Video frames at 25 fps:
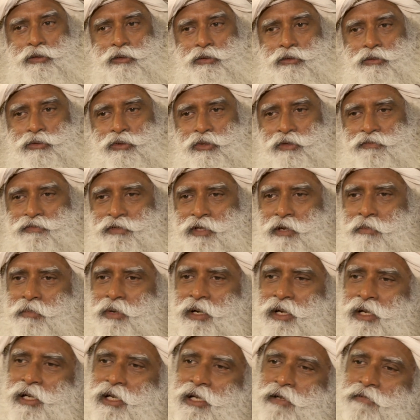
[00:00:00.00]
So if
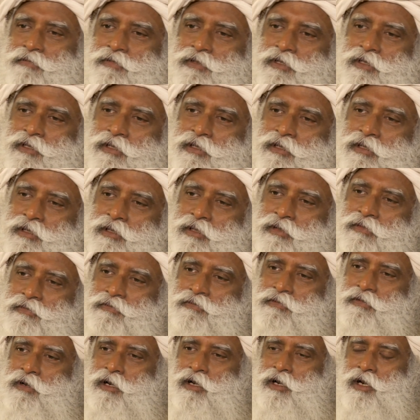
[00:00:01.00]
somebody lives
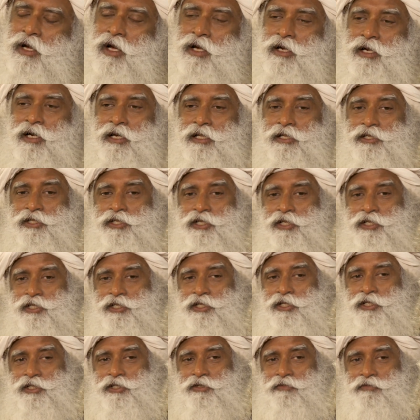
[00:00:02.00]
for
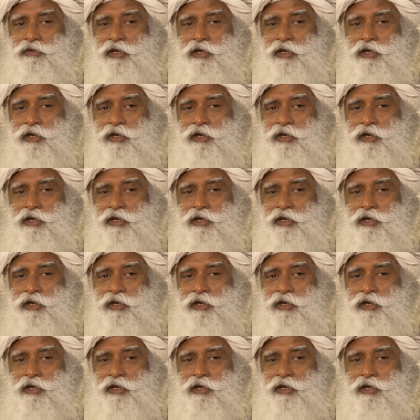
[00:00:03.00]
106 years of